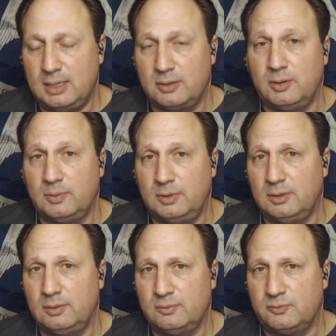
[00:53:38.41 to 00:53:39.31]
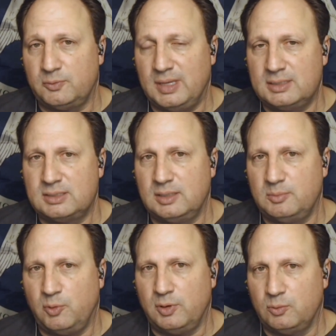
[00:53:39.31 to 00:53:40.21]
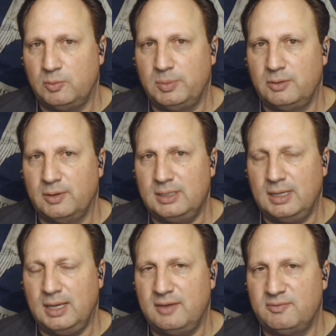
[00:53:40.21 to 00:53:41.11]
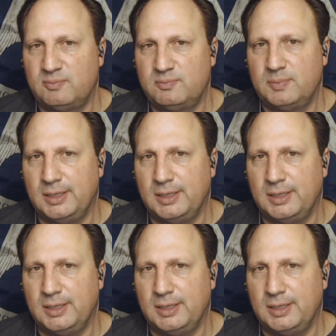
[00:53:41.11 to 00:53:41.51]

agree with you from that standpoint. It would be great to have,